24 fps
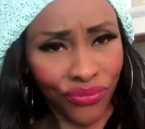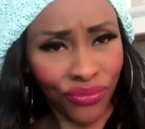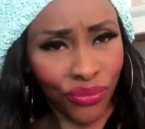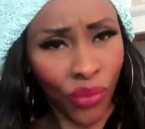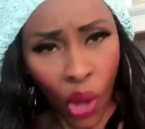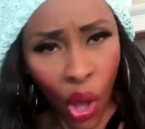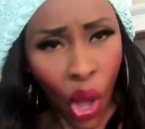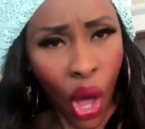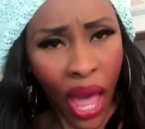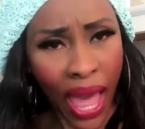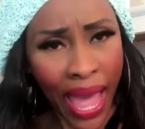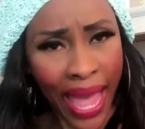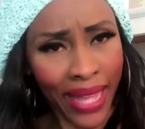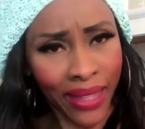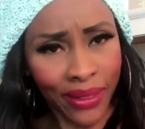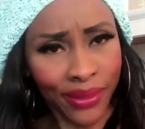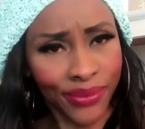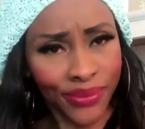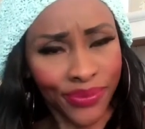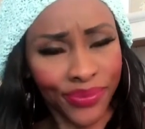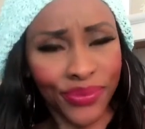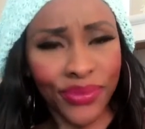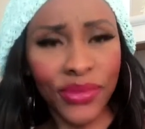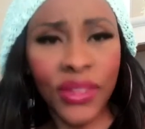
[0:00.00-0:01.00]

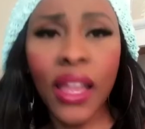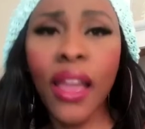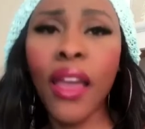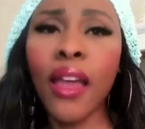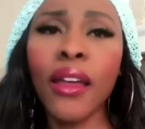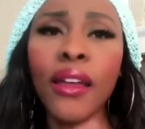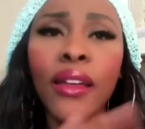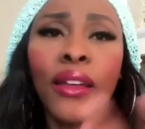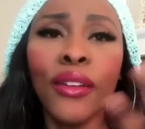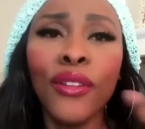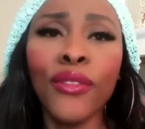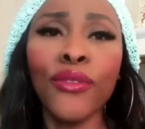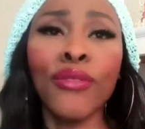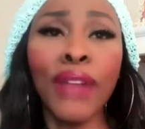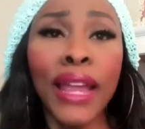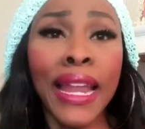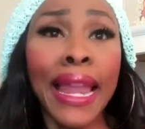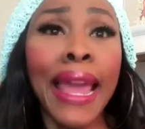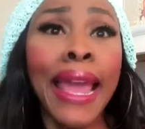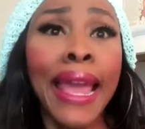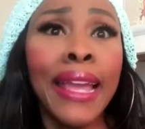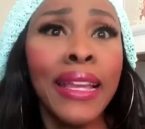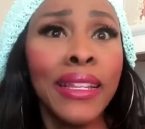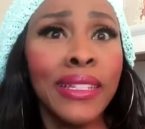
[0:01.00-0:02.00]
What?
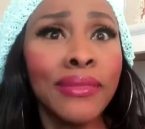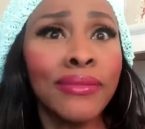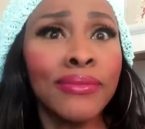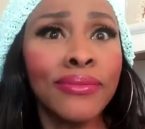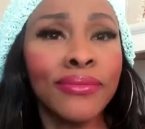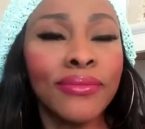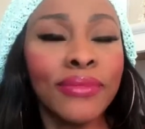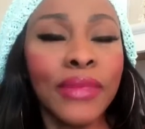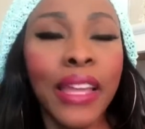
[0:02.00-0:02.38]
Really?